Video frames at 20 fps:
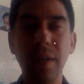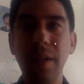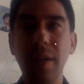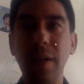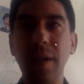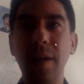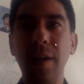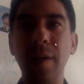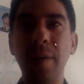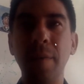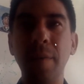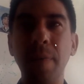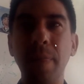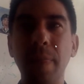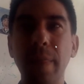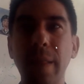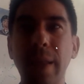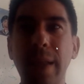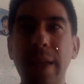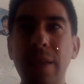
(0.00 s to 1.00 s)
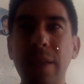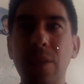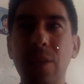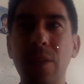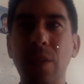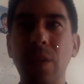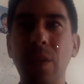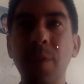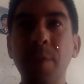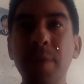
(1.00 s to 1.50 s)
And
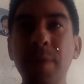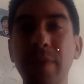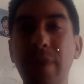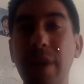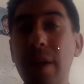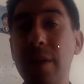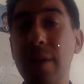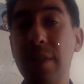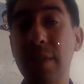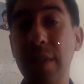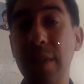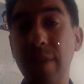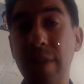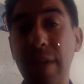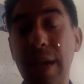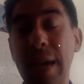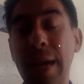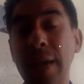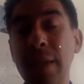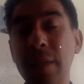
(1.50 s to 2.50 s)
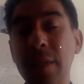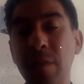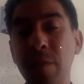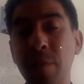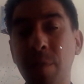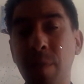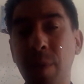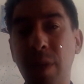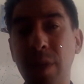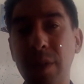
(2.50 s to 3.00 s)
so herpes viruses have an active
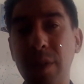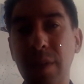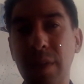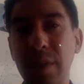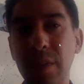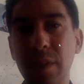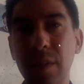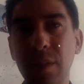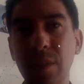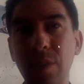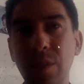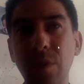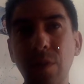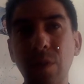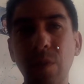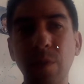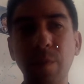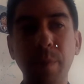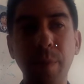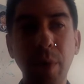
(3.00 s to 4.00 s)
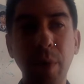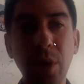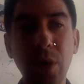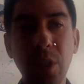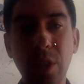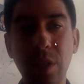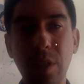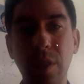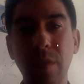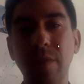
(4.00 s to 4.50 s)
process to
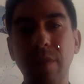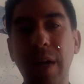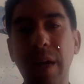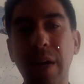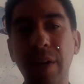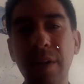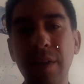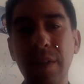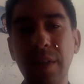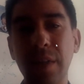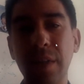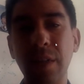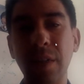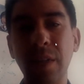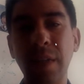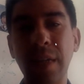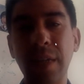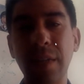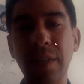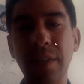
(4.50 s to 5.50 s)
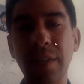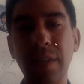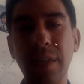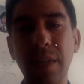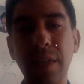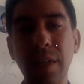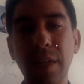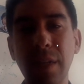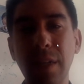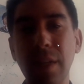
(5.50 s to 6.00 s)
push the virus into latency,